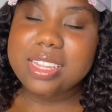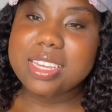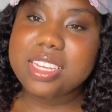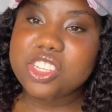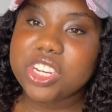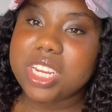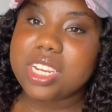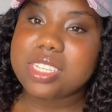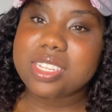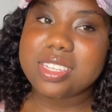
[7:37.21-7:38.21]
the
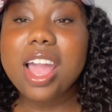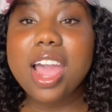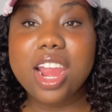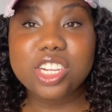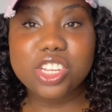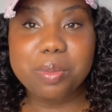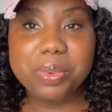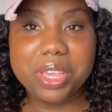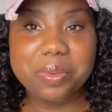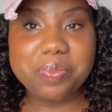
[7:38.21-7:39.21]
internet, car
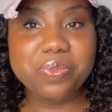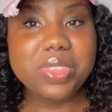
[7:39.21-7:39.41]
shopping.